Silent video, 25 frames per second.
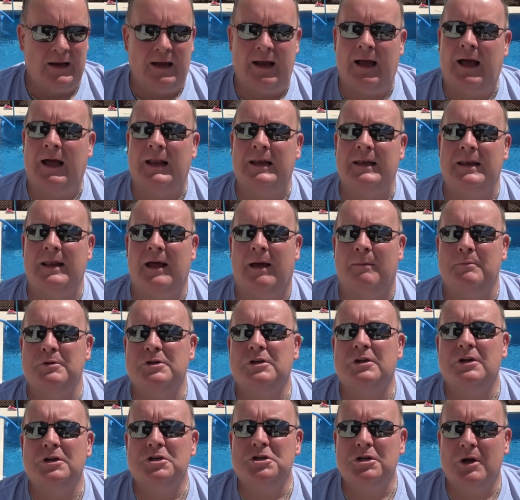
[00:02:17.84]
And I'm
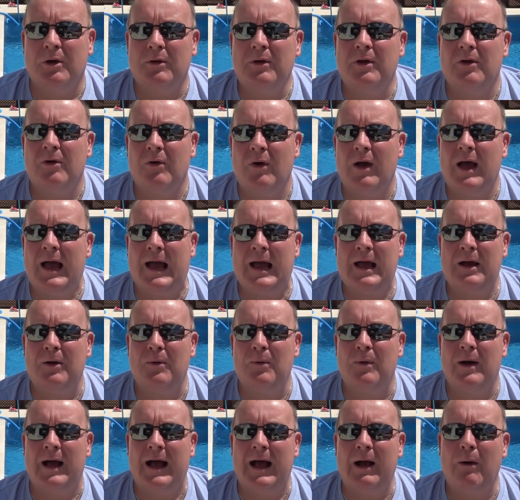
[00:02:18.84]
just going to show you
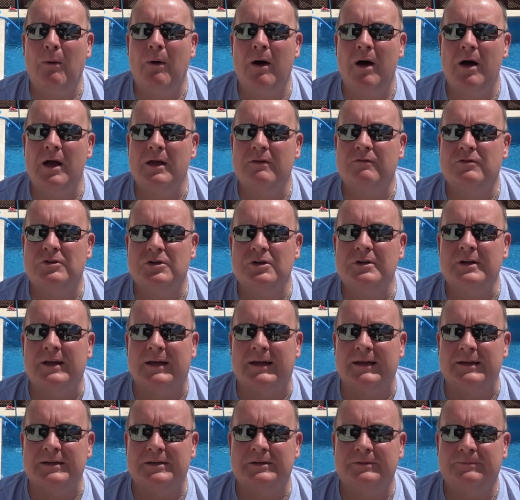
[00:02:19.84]
how I've done
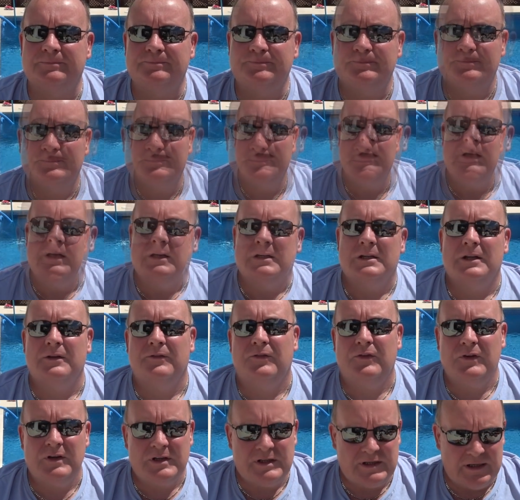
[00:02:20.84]
it. So the
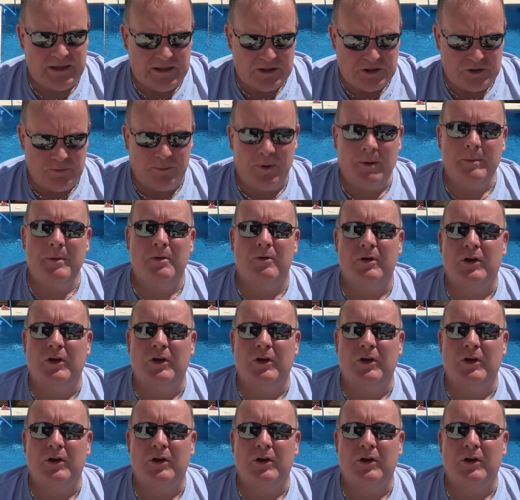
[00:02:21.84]
first thing is, you probably